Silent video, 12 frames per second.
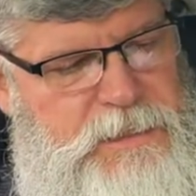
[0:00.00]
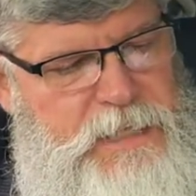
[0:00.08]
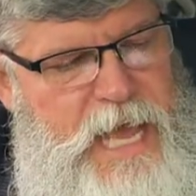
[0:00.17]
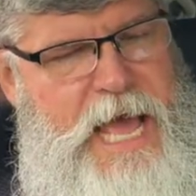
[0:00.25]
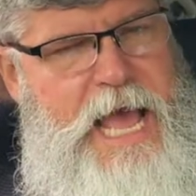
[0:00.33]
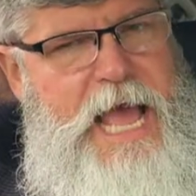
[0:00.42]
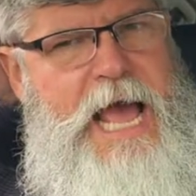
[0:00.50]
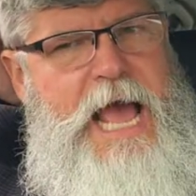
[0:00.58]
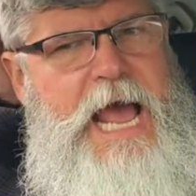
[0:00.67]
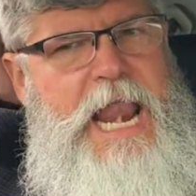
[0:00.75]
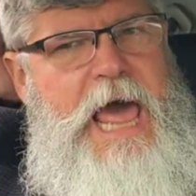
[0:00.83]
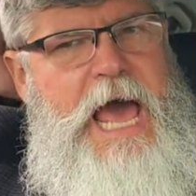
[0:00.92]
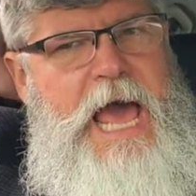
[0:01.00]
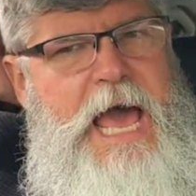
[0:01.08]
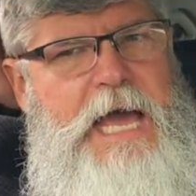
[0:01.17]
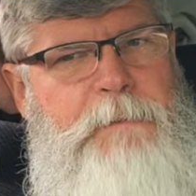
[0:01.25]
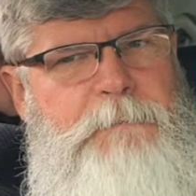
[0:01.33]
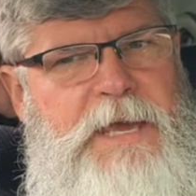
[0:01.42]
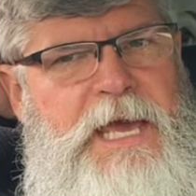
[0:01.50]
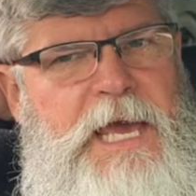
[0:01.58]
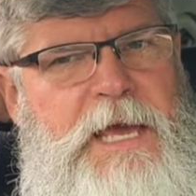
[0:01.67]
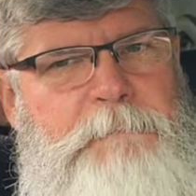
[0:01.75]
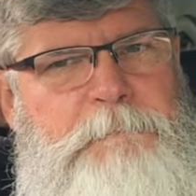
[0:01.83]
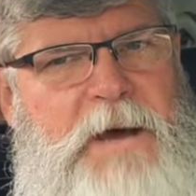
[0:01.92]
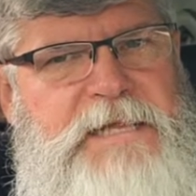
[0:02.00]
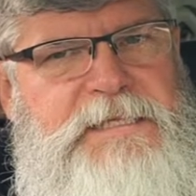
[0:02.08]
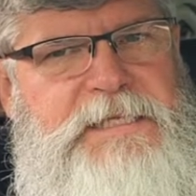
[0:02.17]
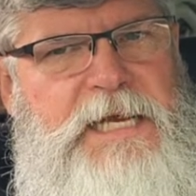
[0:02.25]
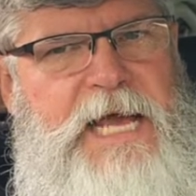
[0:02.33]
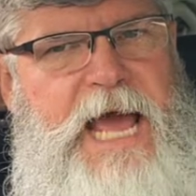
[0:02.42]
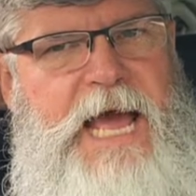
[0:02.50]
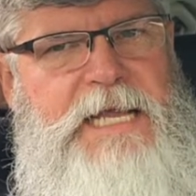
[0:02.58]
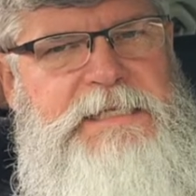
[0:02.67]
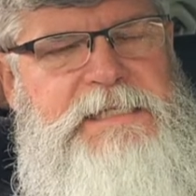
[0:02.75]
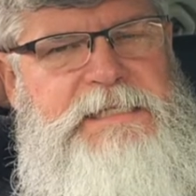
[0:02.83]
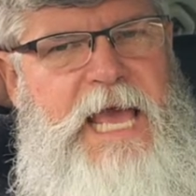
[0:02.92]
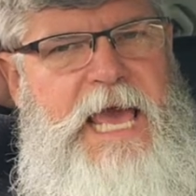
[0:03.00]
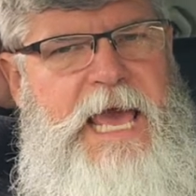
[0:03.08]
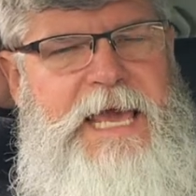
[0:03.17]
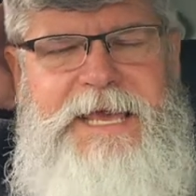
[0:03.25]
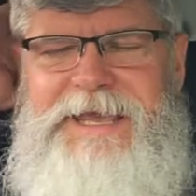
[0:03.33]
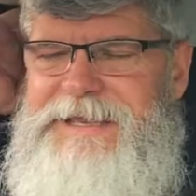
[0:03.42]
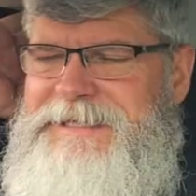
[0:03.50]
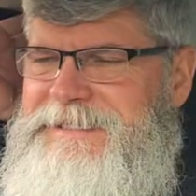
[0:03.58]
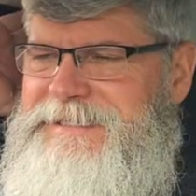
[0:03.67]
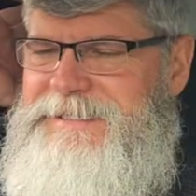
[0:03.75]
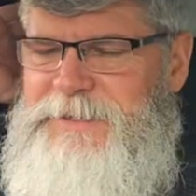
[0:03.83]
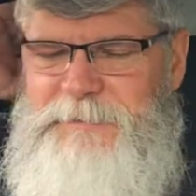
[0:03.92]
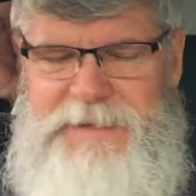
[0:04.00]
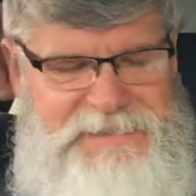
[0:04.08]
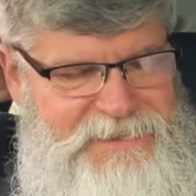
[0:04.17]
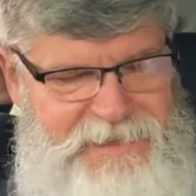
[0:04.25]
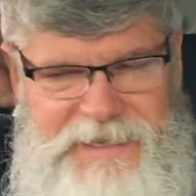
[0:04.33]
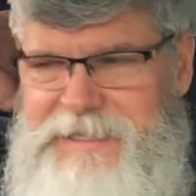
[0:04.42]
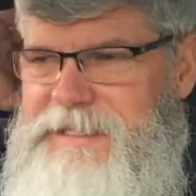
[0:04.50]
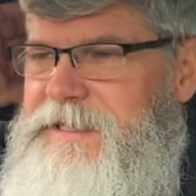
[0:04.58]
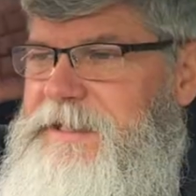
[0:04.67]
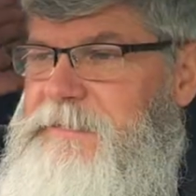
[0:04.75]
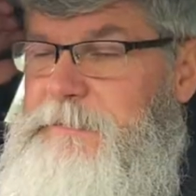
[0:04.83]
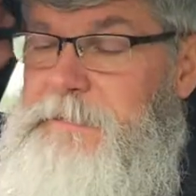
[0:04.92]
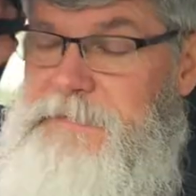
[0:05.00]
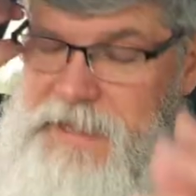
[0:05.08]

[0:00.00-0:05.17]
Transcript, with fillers: I like big butts, and I gotta say, Sir Mix-a-Lot. Remember